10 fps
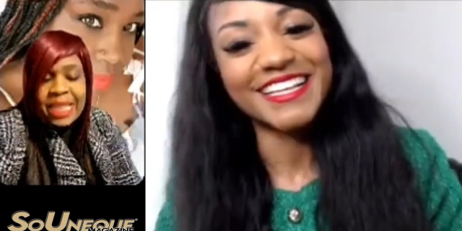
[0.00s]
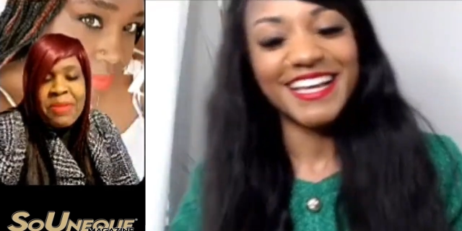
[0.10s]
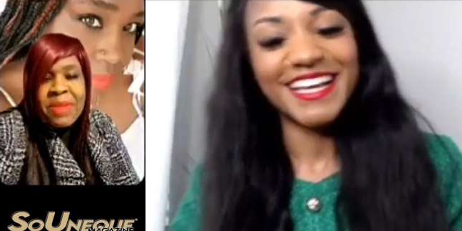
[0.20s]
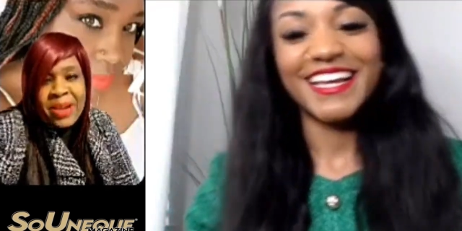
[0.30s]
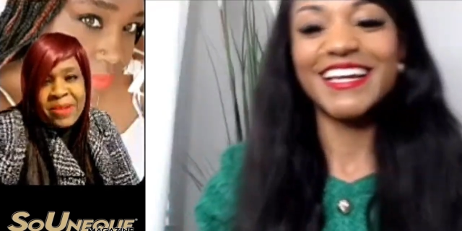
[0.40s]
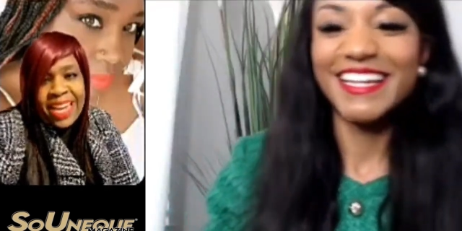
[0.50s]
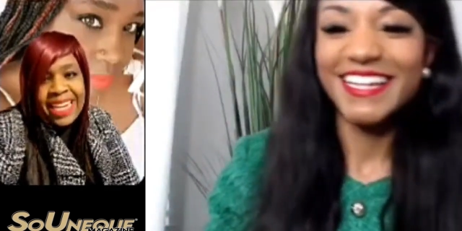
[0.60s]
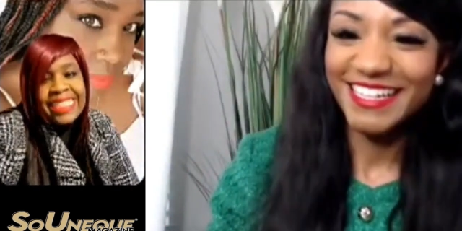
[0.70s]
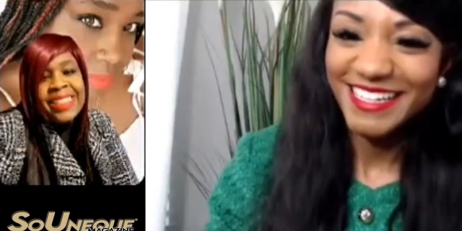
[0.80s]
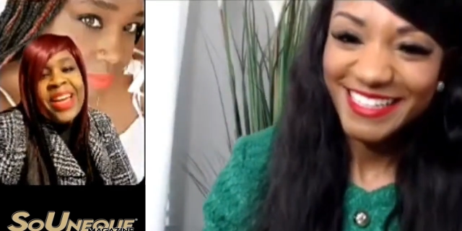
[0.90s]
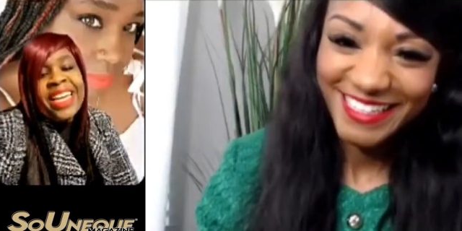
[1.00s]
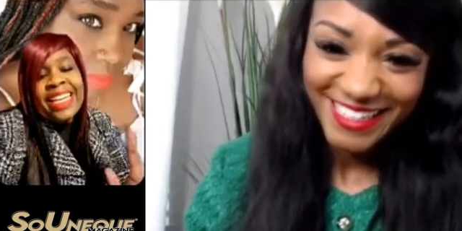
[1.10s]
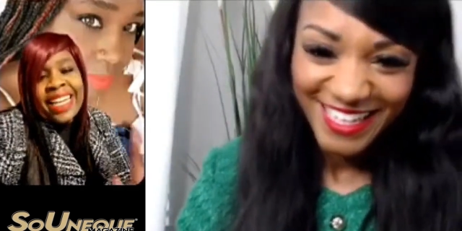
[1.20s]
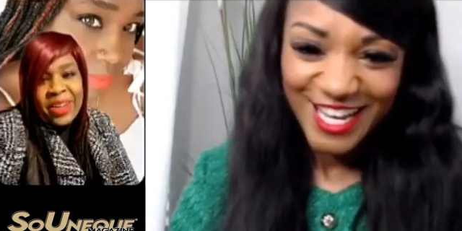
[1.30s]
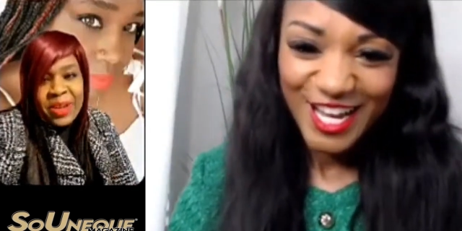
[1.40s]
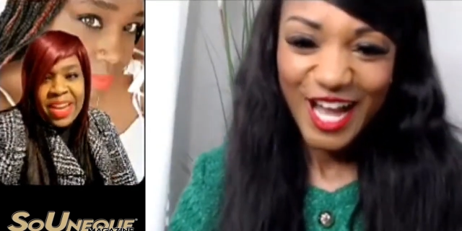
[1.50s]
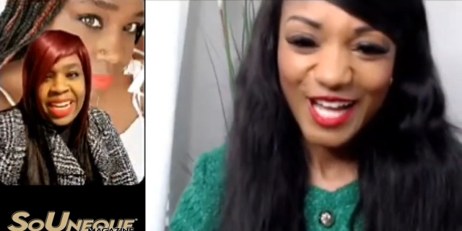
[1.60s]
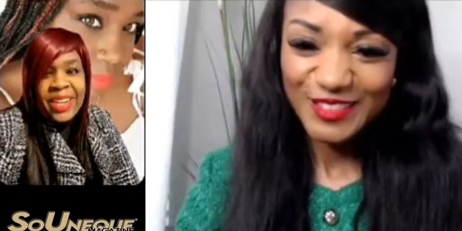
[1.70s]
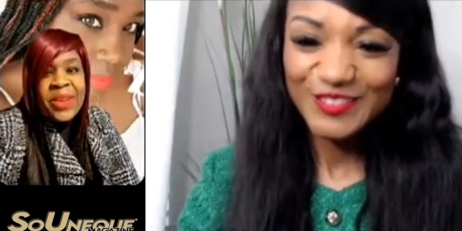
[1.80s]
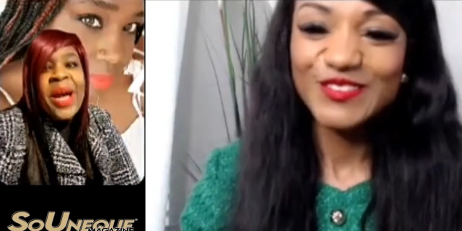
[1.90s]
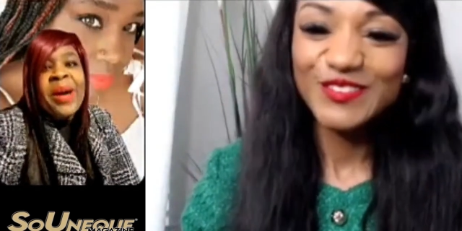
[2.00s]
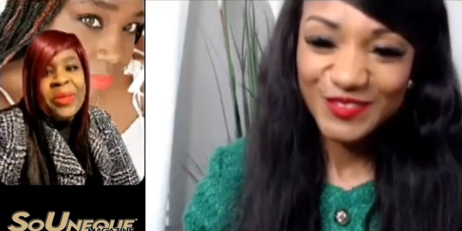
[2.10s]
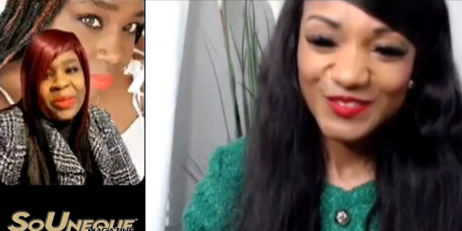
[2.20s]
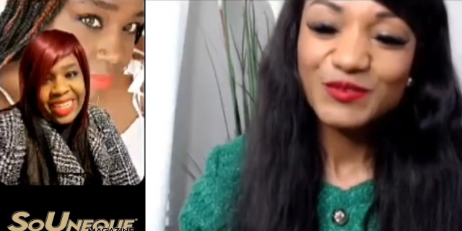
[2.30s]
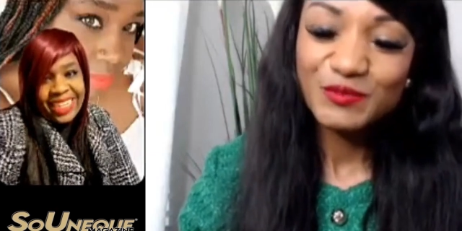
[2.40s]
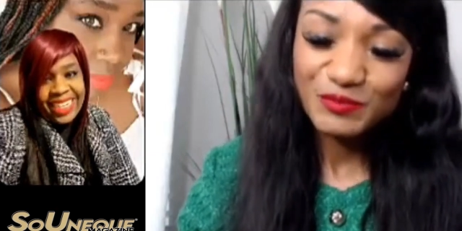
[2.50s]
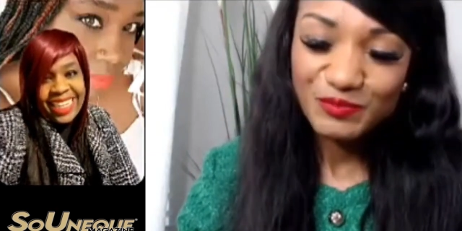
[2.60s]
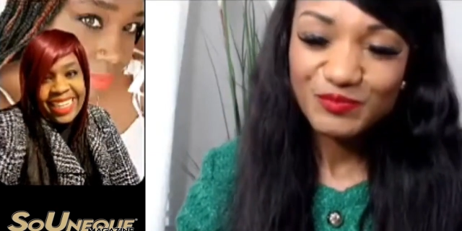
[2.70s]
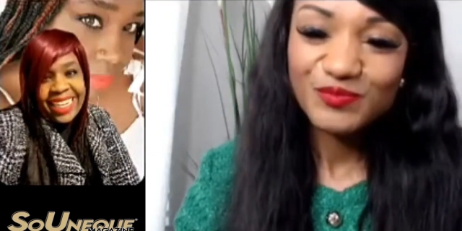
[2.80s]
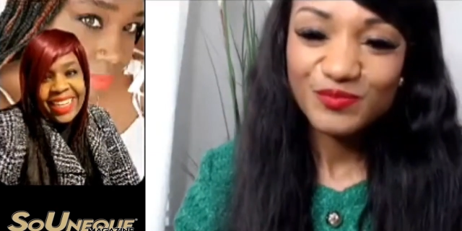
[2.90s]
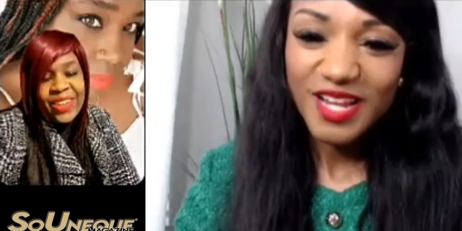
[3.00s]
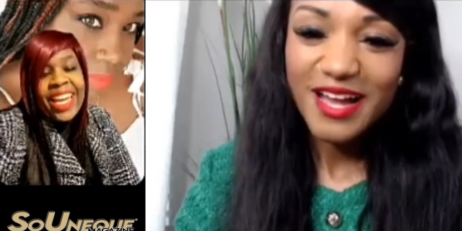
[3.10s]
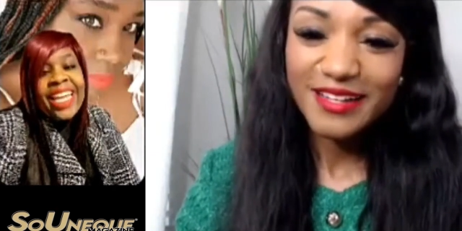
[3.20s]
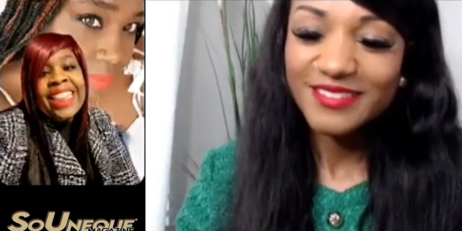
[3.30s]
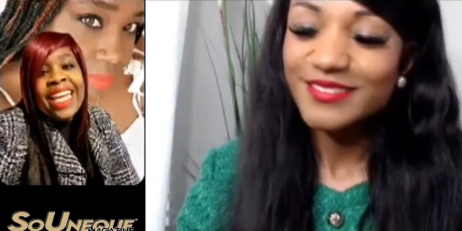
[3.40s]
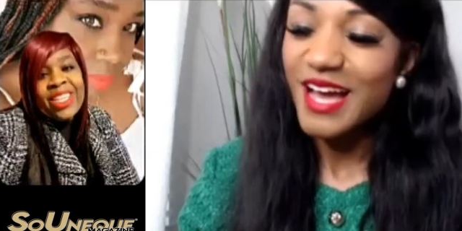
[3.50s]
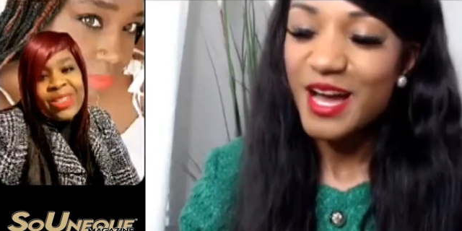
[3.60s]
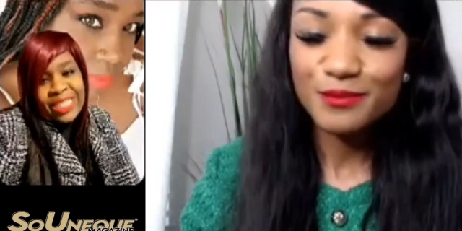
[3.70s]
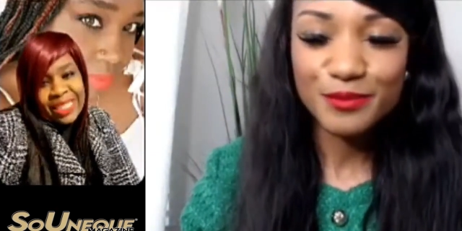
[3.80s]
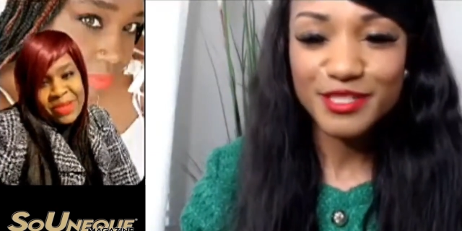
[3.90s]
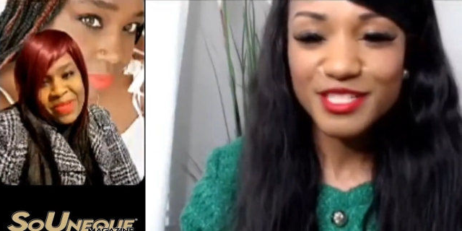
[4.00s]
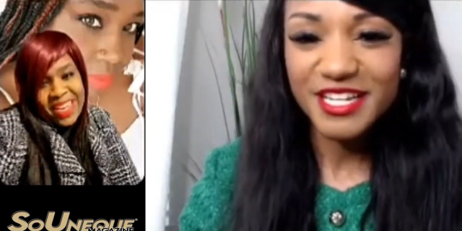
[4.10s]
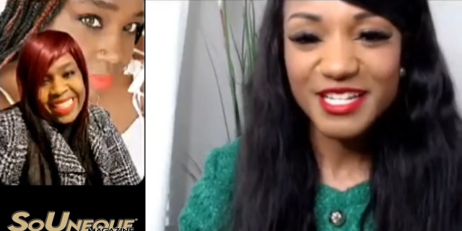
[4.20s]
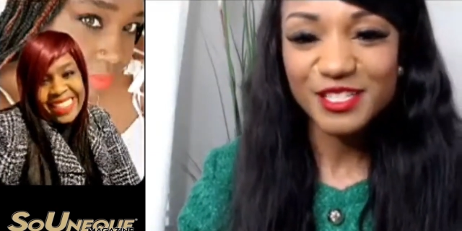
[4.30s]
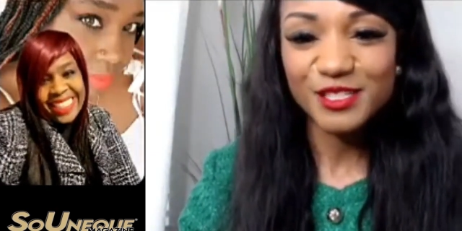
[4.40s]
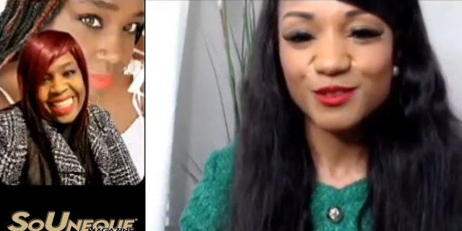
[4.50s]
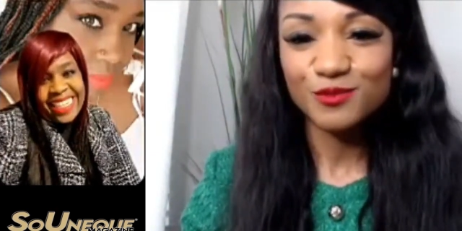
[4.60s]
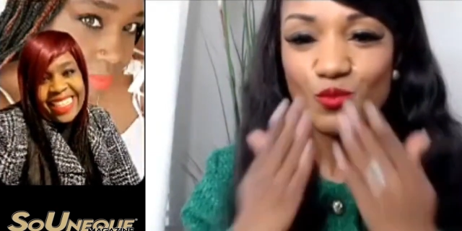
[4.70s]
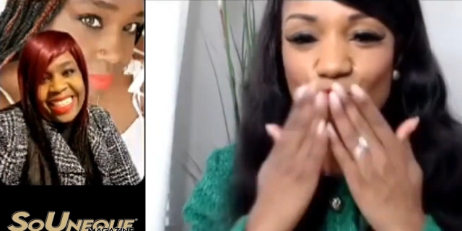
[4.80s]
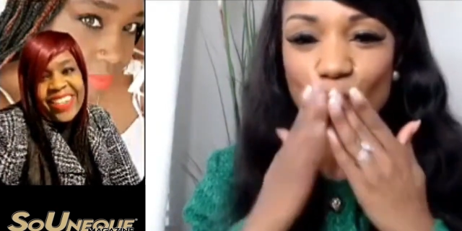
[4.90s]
Speaker 1: them my way so I can let everybody know how it went. Okay, thank uh, you so I much. I appreciate you.